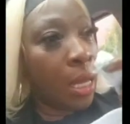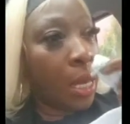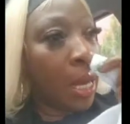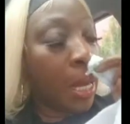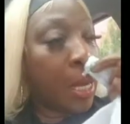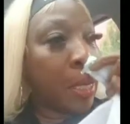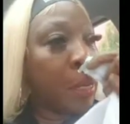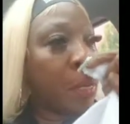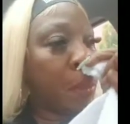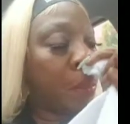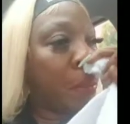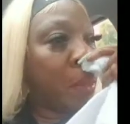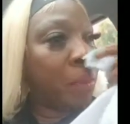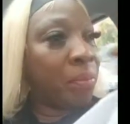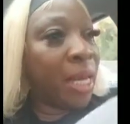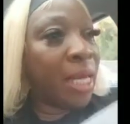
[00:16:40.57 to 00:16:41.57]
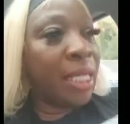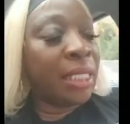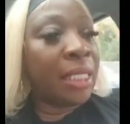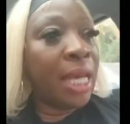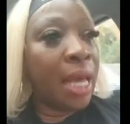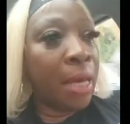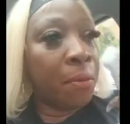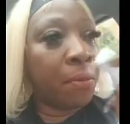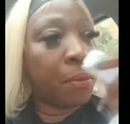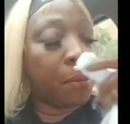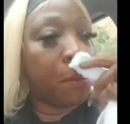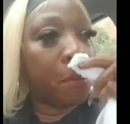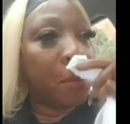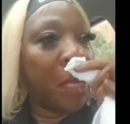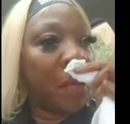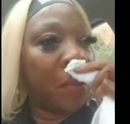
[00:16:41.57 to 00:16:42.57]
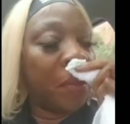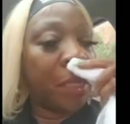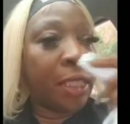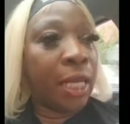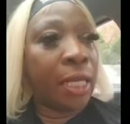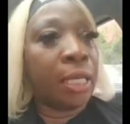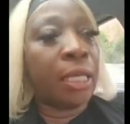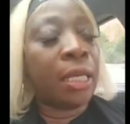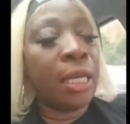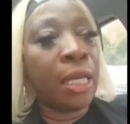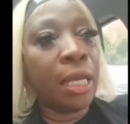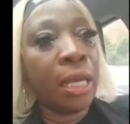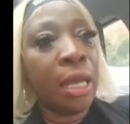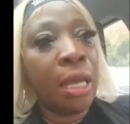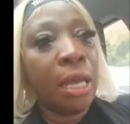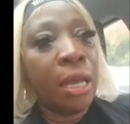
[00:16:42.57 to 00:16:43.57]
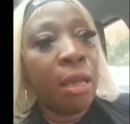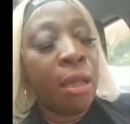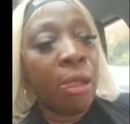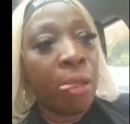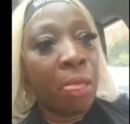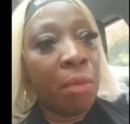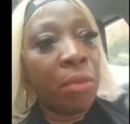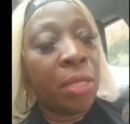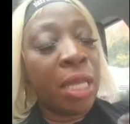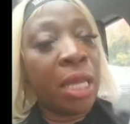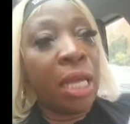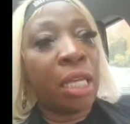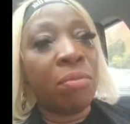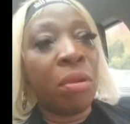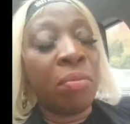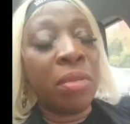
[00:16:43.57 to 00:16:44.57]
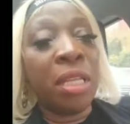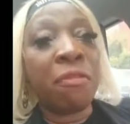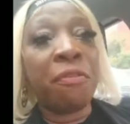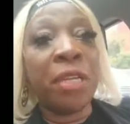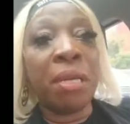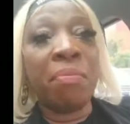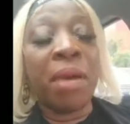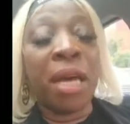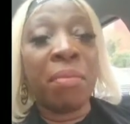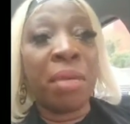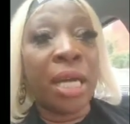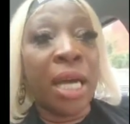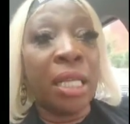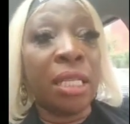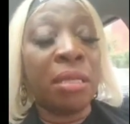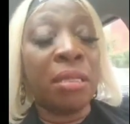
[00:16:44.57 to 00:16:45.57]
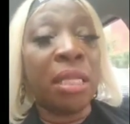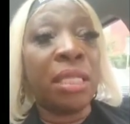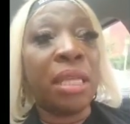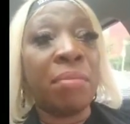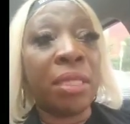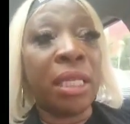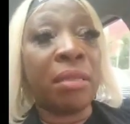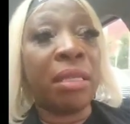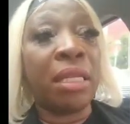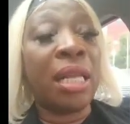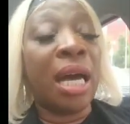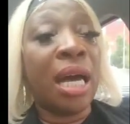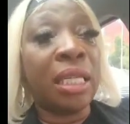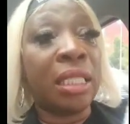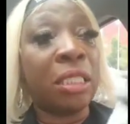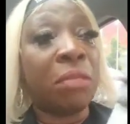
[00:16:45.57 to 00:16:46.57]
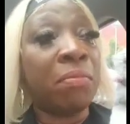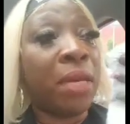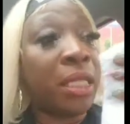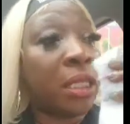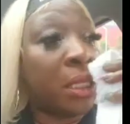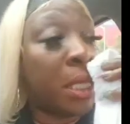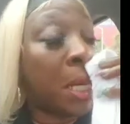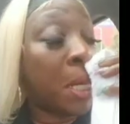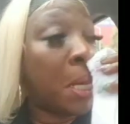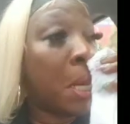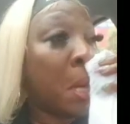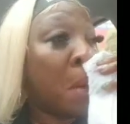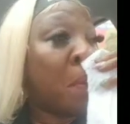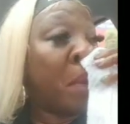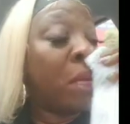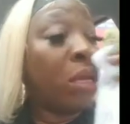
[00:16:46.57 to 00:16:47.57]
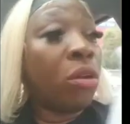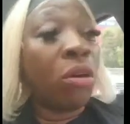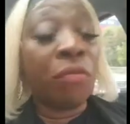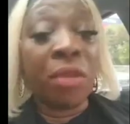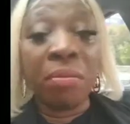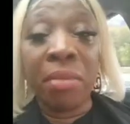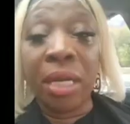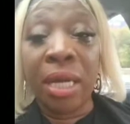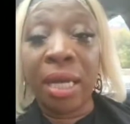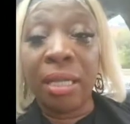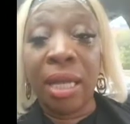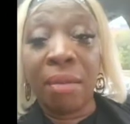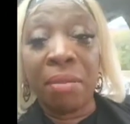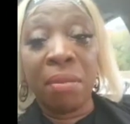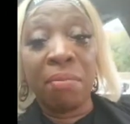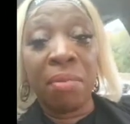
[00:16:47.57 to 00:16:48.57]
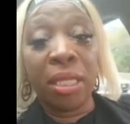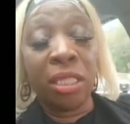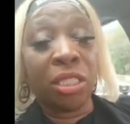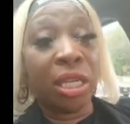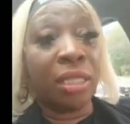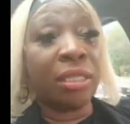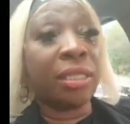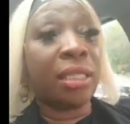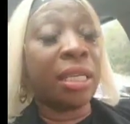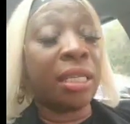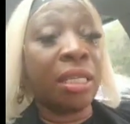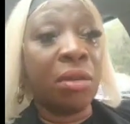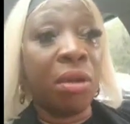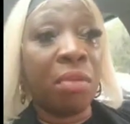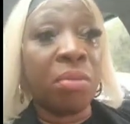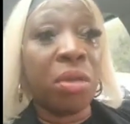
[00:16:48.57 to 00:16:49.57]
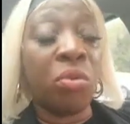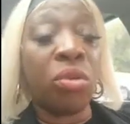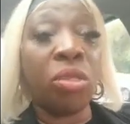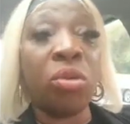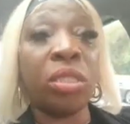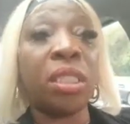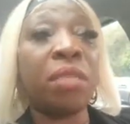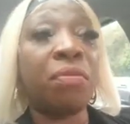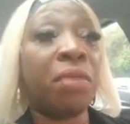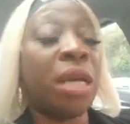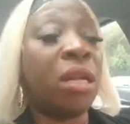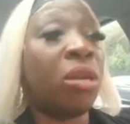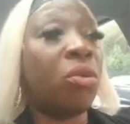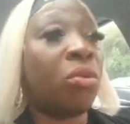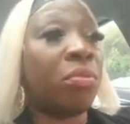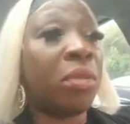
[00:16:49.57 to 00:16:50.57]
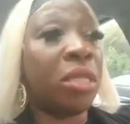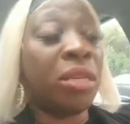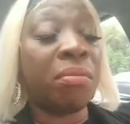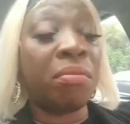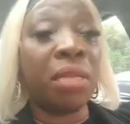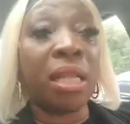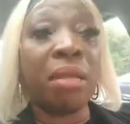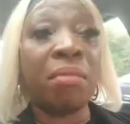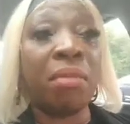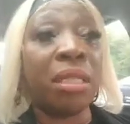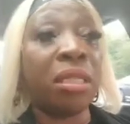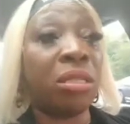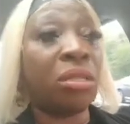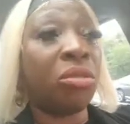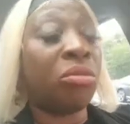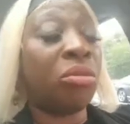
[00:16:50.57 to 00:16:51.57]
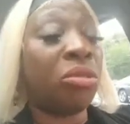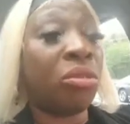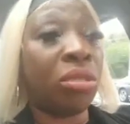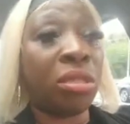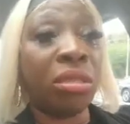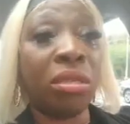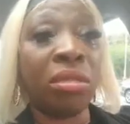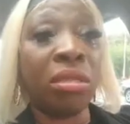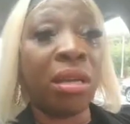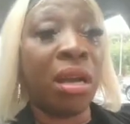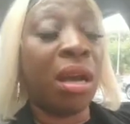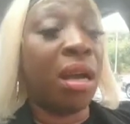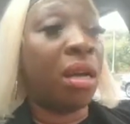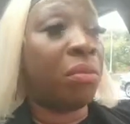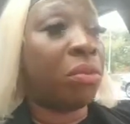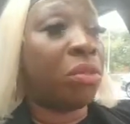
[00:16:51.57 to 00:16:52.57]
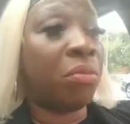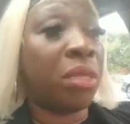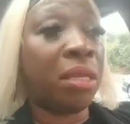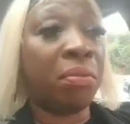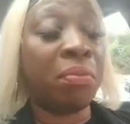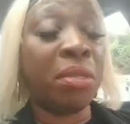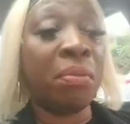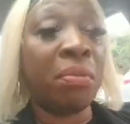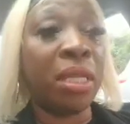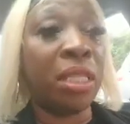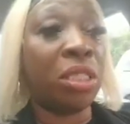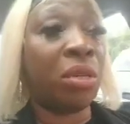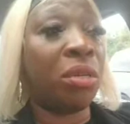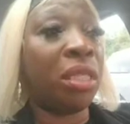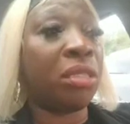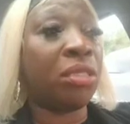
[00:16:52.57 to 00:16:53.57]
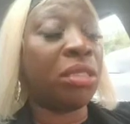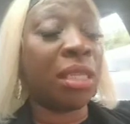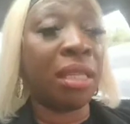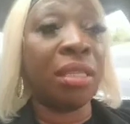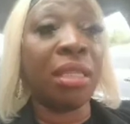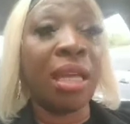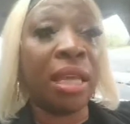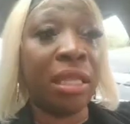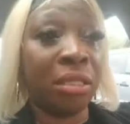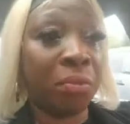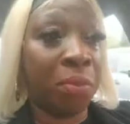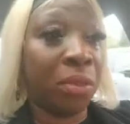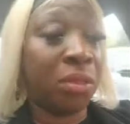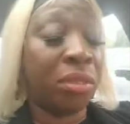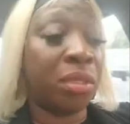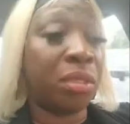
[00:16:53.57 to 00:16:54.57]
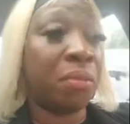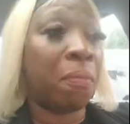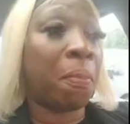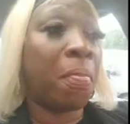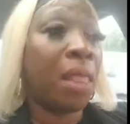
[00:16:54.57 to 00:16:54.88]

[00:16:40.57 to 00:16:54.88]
But by the time them say them gonna lock him up, me they feel bad because them tell the artist manager, me love him because the manager take care of me without him and look me up that the man not do no harm to me. The manager is such a nice person.